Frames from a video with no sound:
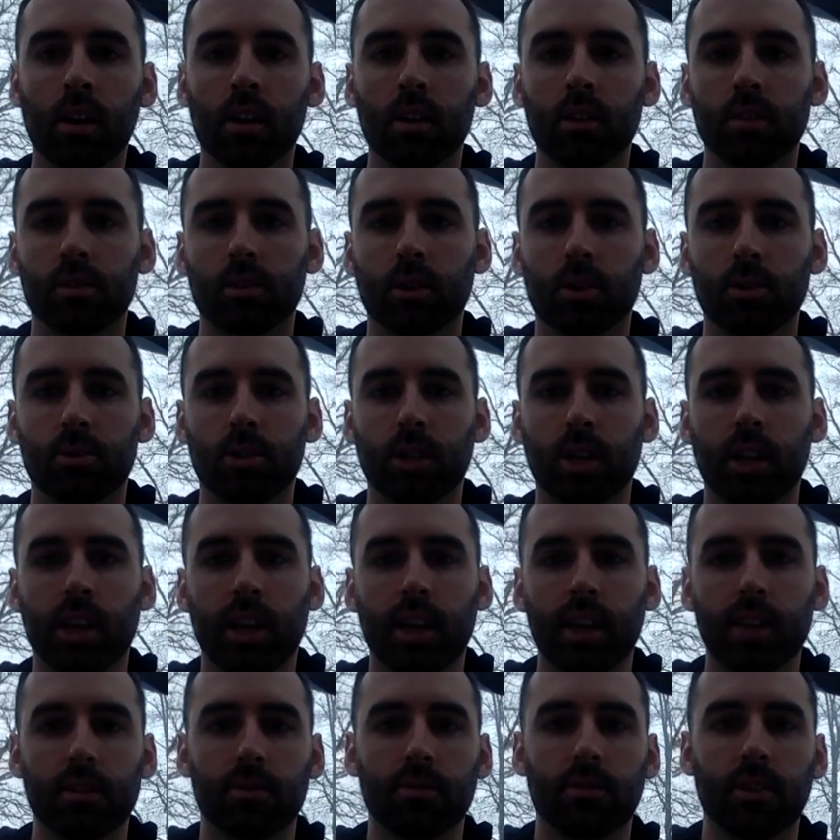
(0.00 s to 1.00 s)
So
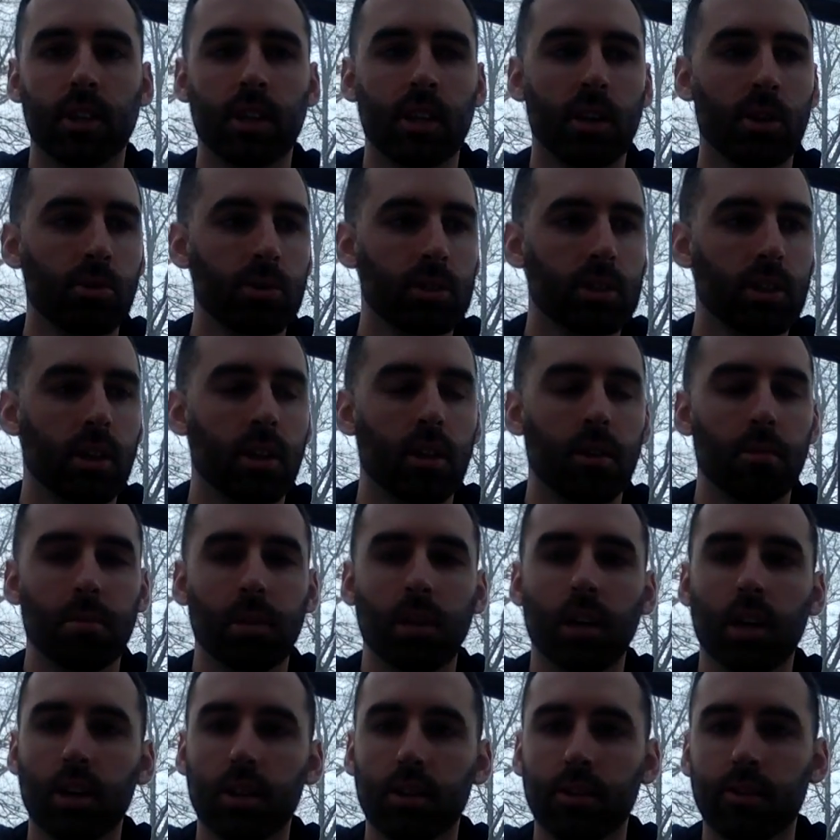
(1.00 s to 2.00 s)
today's video is going to be
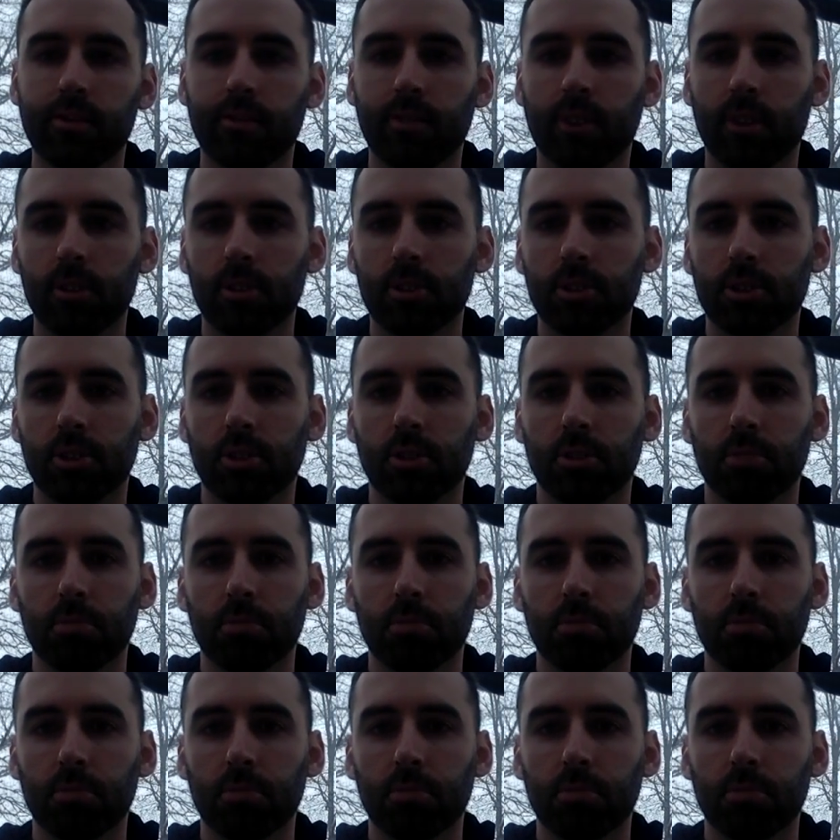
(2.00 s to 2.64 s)
on the functional